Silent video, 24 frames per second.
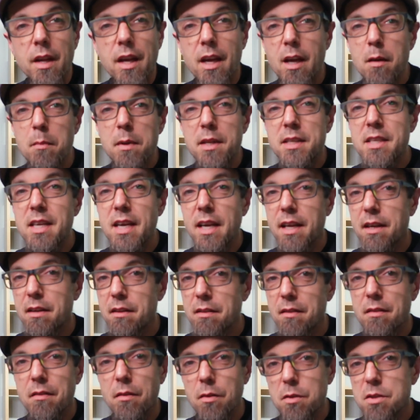Imitate
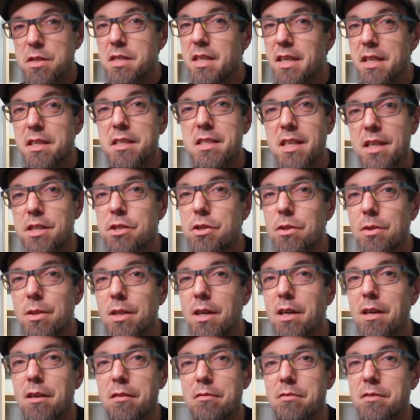those things that you
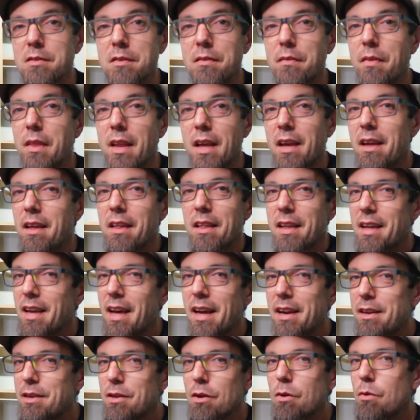love.
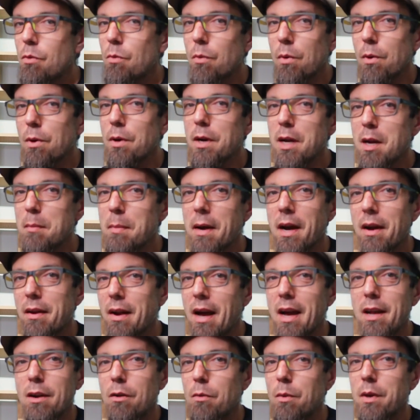And don't worry about,
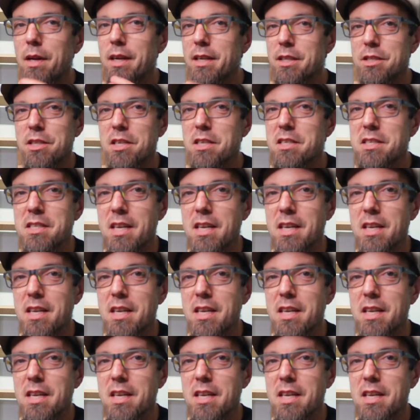I don't want to just